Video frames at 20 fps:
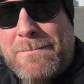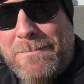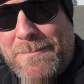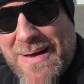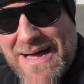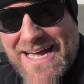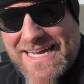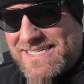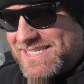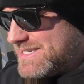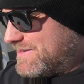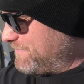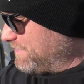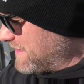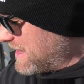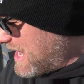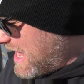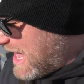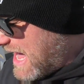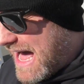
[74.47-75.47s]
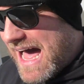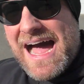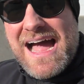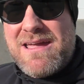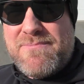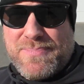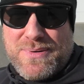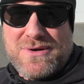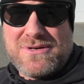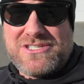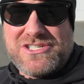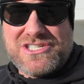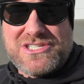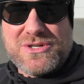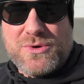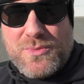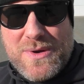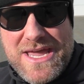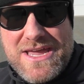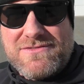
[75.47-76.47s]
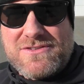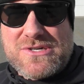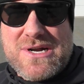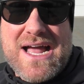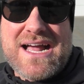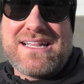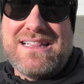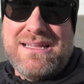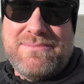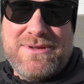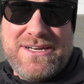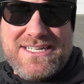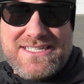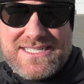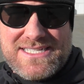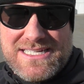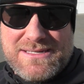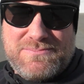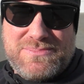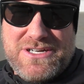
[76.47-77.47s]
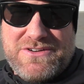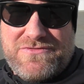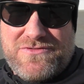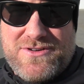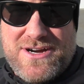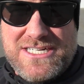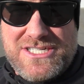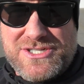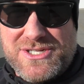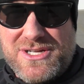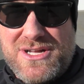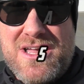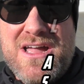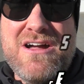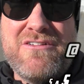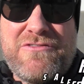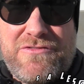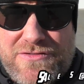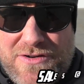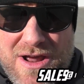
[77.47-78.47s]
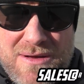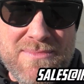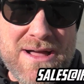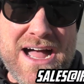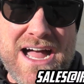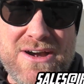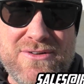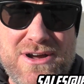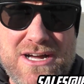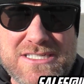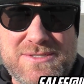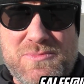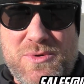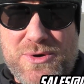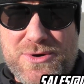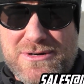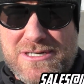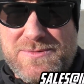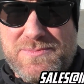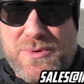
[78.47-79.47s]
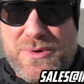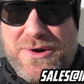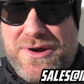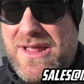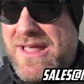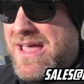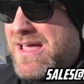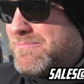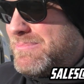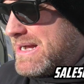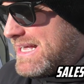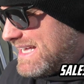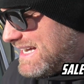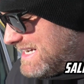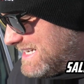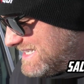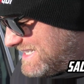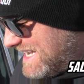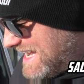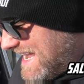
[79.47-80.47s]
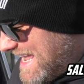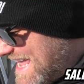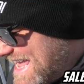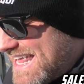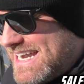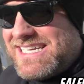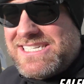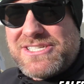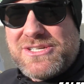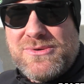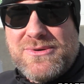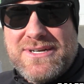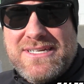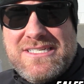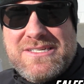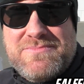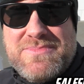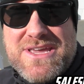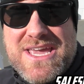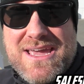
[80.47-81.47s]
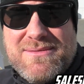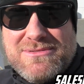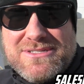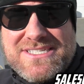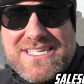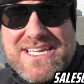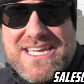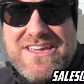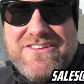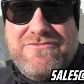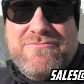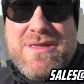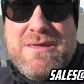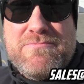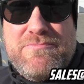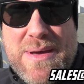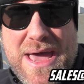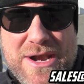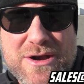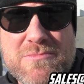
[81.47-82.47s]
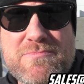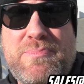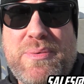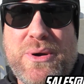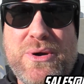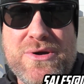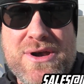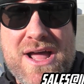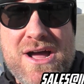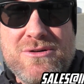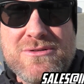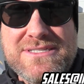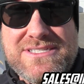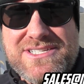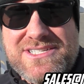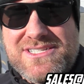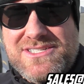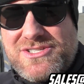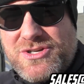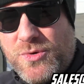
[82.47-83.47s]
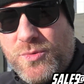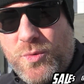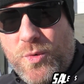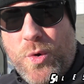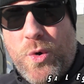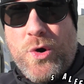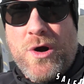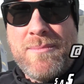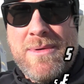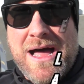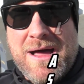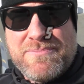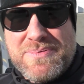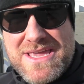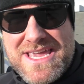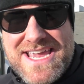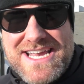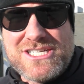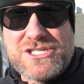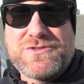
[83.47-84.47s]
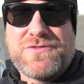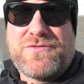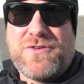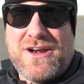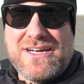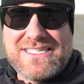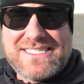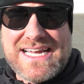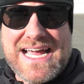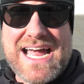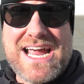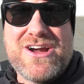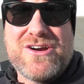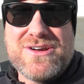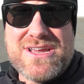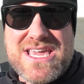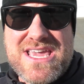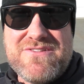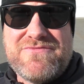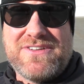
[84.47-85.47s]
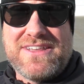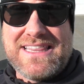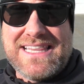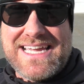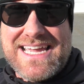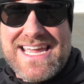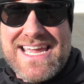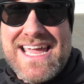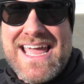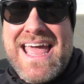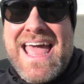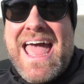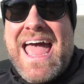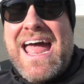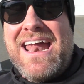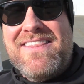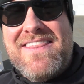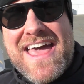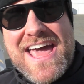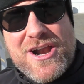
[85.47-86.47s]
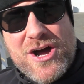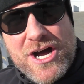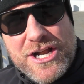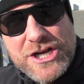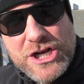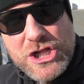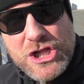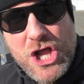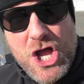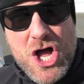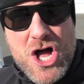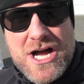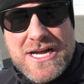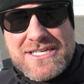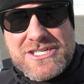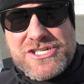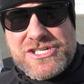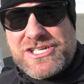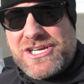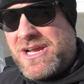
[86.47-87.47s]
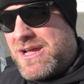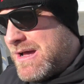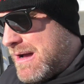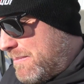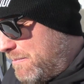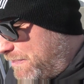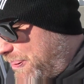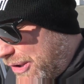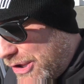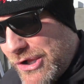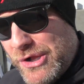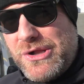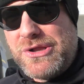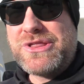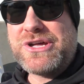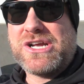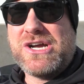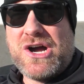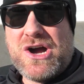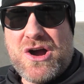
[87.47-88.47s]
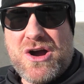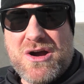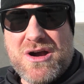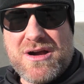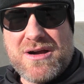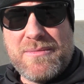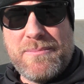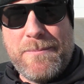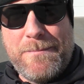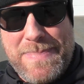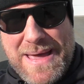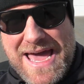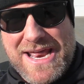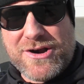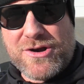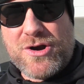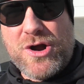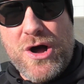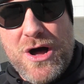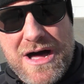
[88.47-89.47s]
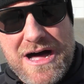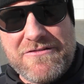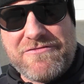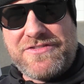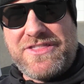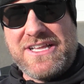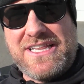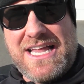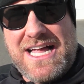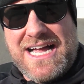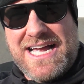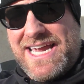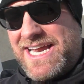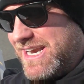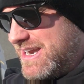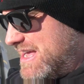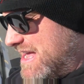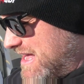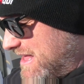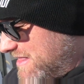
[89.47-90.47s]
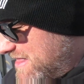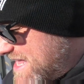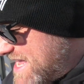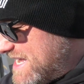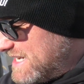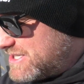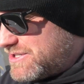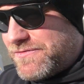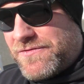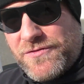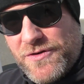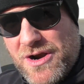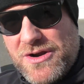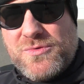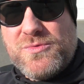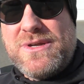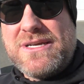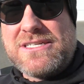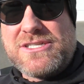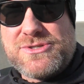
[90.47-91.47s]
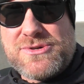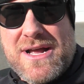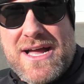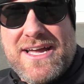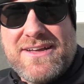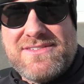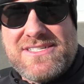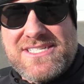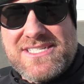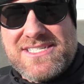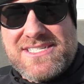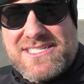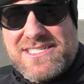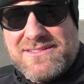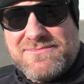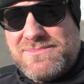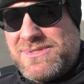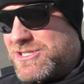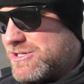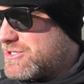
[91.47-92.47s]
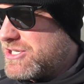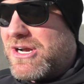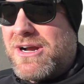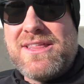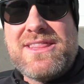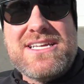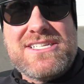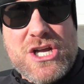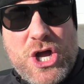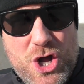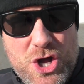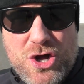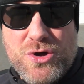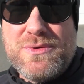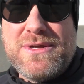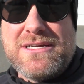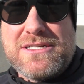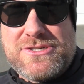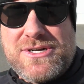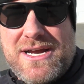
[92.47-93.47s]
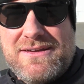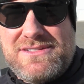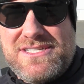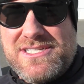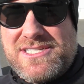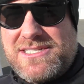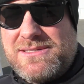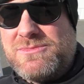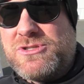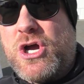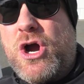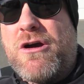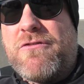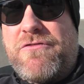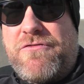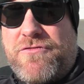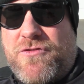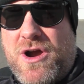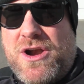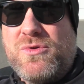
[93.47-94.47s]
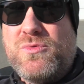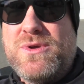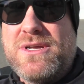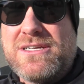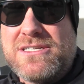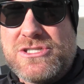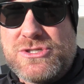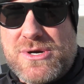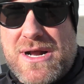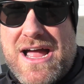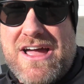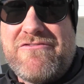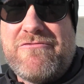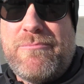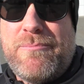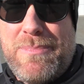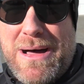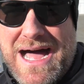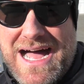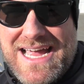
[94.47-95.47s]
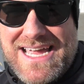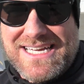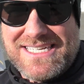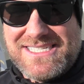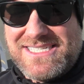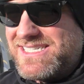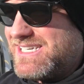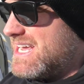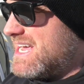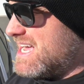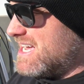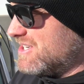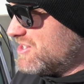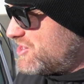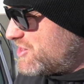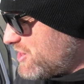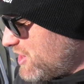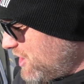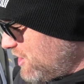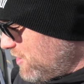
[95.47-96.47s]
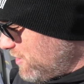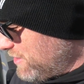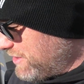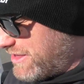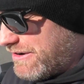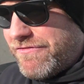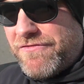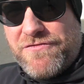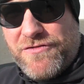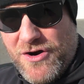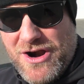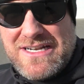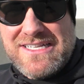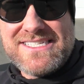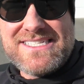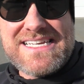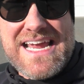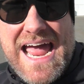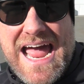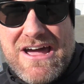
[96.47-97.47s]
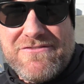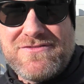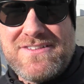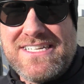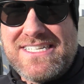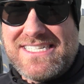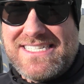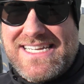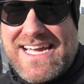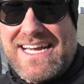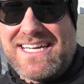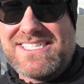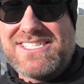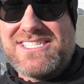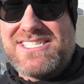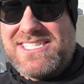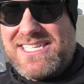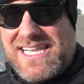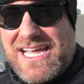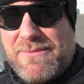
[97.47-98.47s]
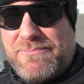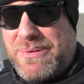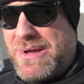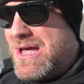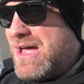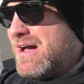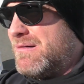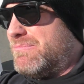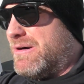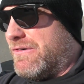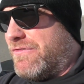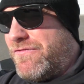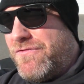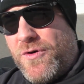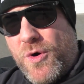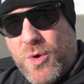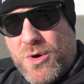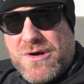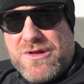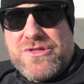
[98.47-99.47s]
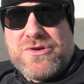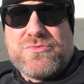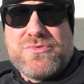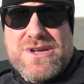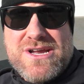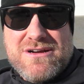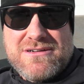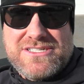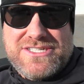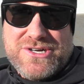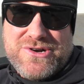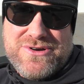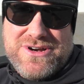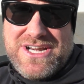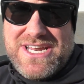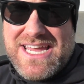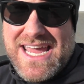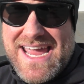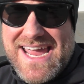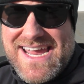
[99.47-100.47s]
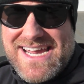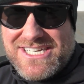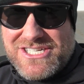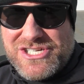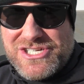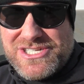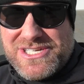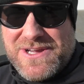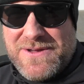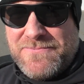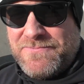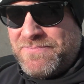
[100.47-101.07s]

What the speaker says: But I purchased a Wavetrac Limited Slip Differential from iroz Motorsport because it is going to be able to give me better burnouts to warm up each front tire evenly, and then on launch, pull the car better off the line. These front-wheel drive systems, these all-wheel drive systems are front-wheel drive biased. So the fronts have to detect slip before the rears are engaged.